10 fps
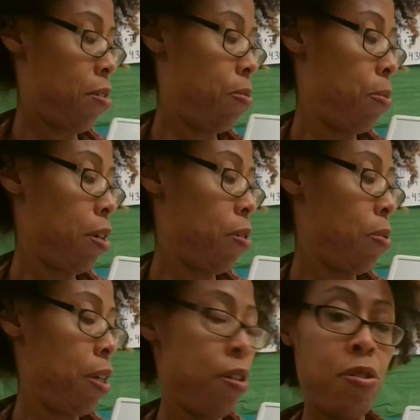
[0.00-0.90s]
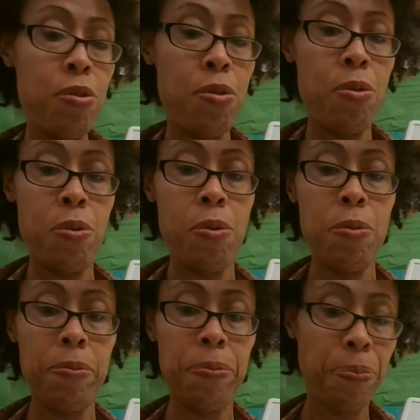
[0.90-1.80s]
We're going to